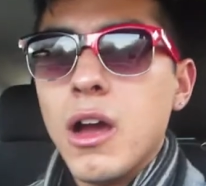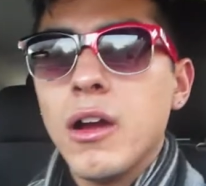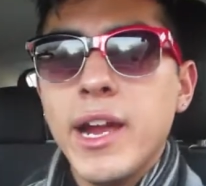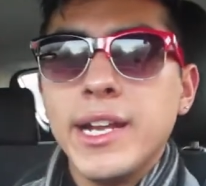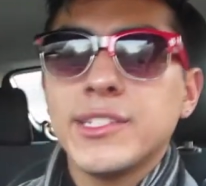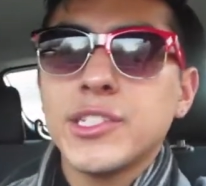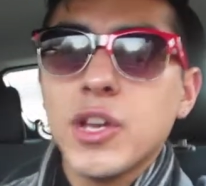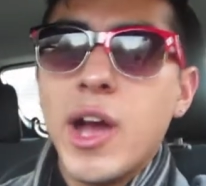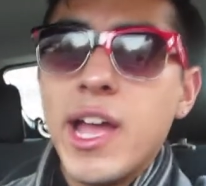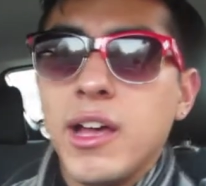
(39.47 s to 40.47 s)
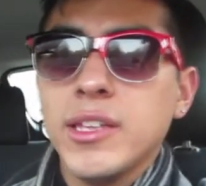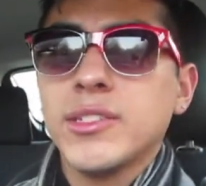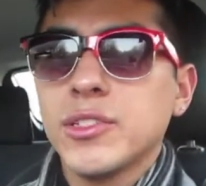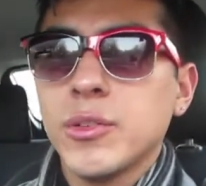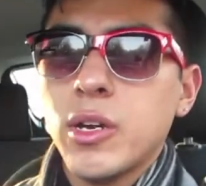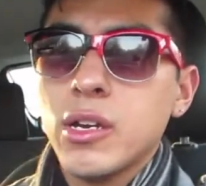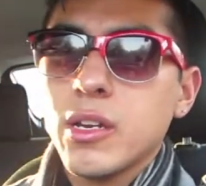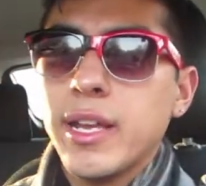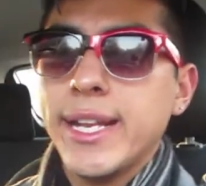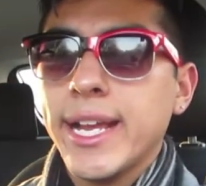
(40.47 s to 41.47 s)
Alrighty, so I hustled to work
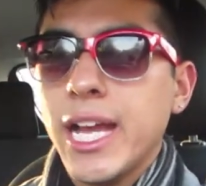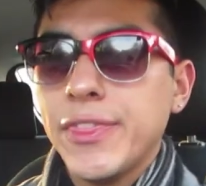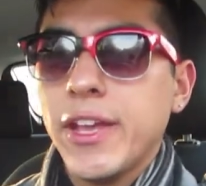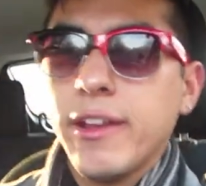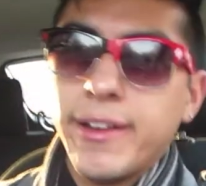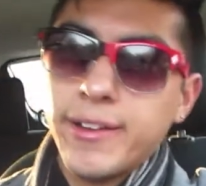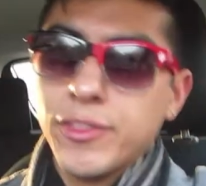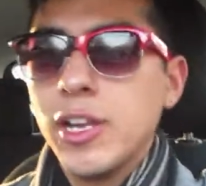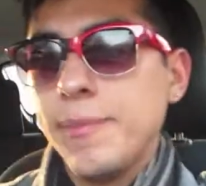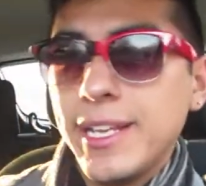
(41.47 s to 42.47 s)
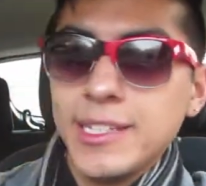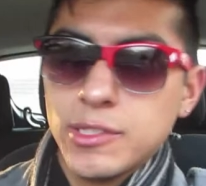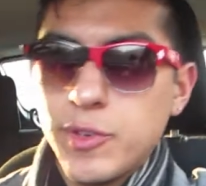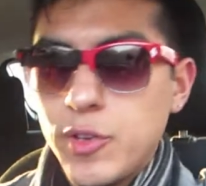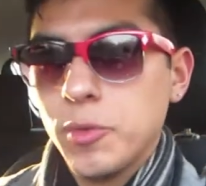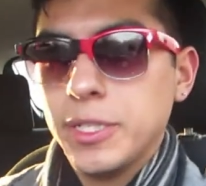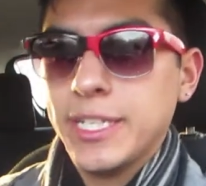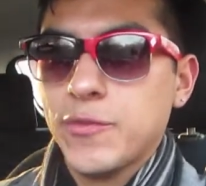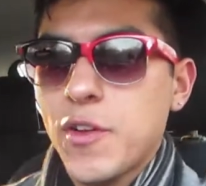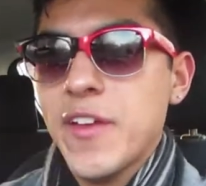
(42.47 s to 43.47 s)
and I got there in 30 minutes when it normally
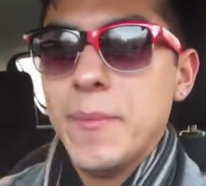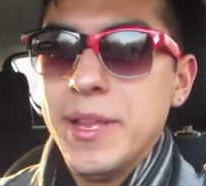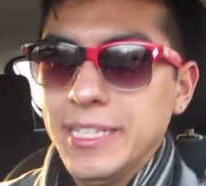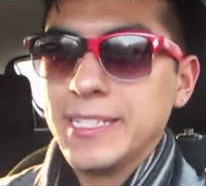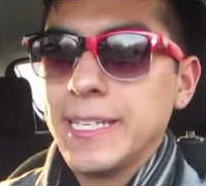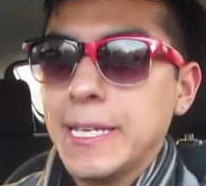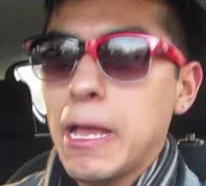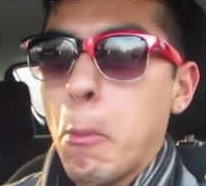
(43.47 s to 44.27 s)
takes 45 minutes.